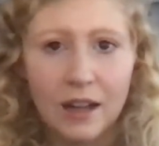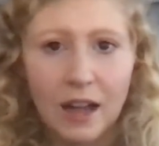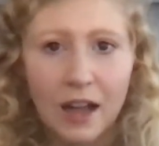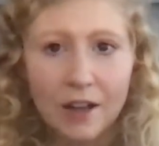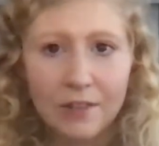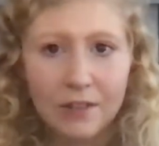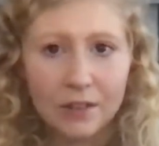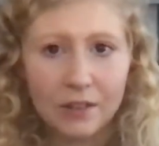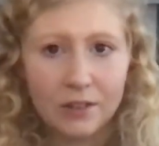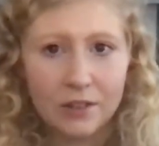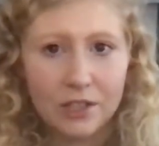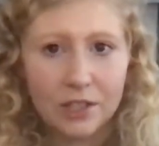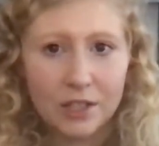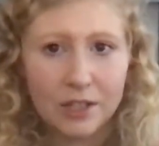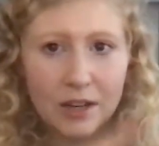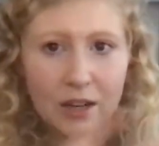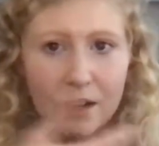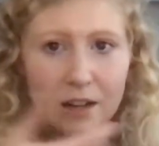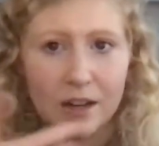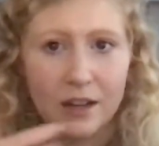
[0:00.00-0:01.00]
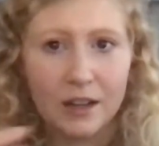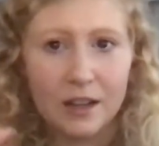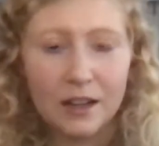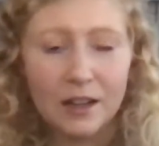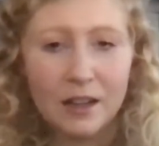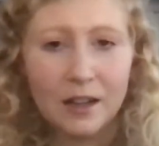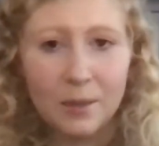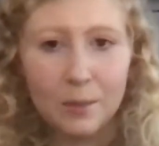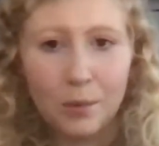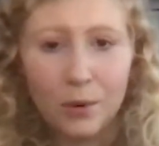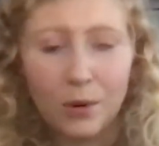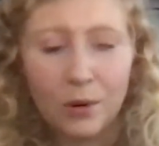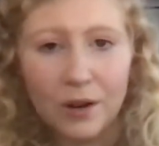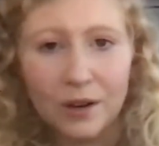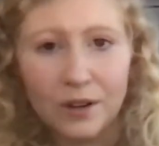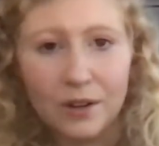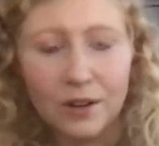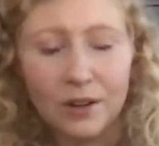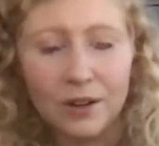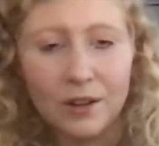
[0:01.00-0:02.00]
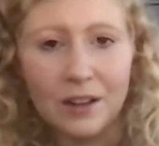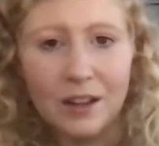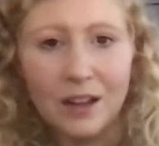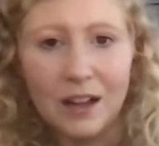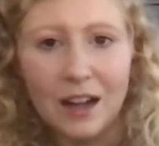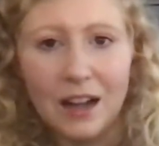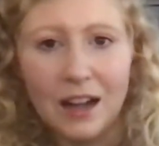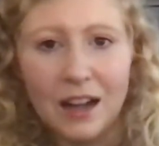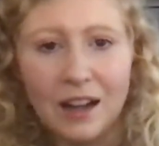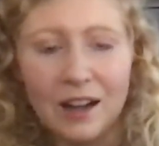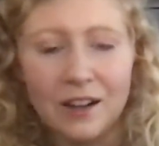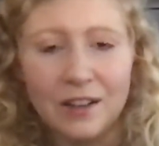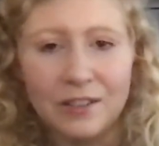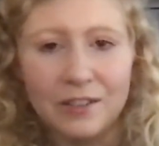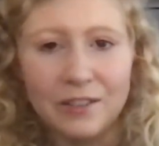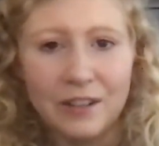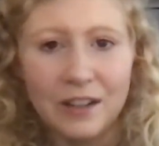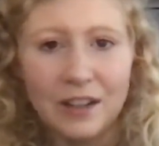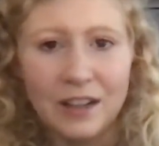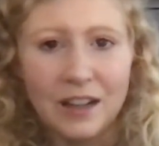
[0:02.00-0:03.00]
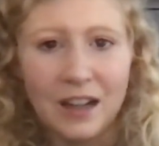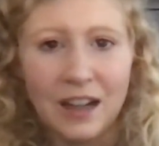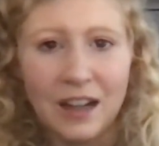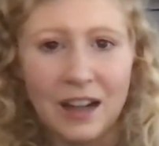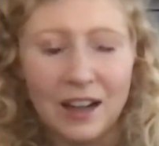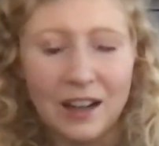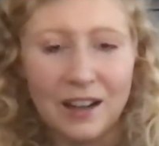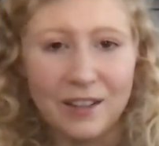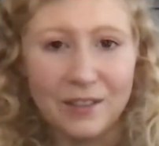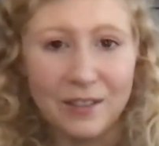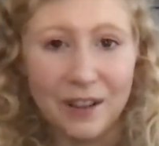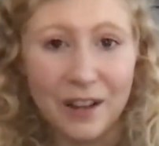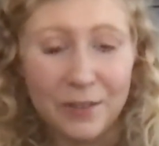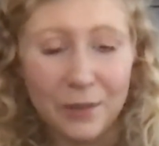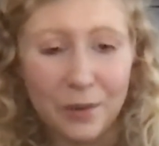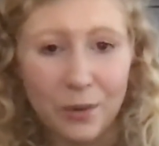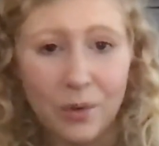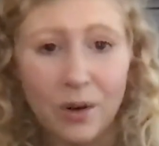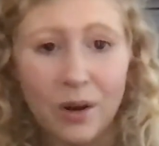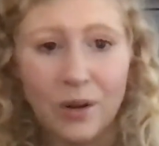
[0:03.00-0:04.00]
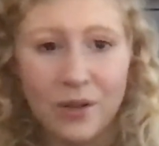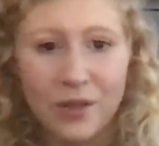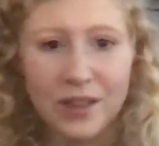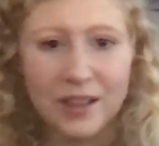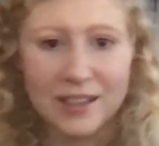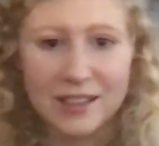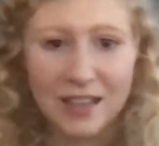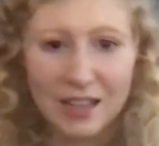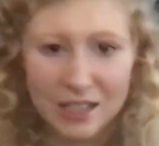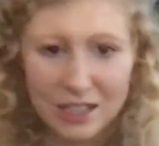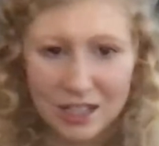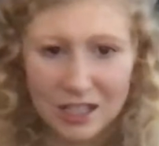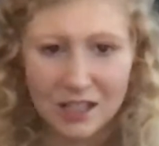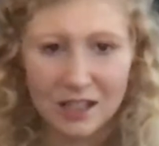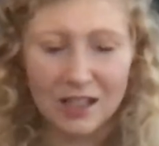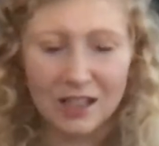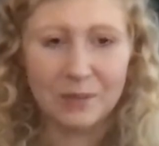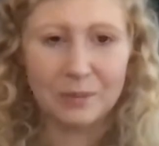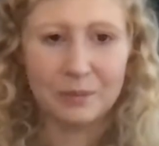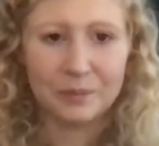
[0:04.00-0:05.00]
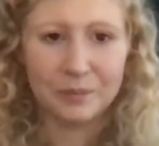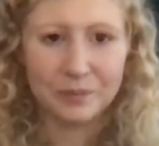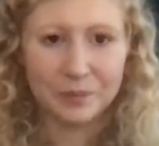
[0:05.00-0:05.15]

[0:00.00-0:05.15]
evolutionary portal of, of, of growth, essentially.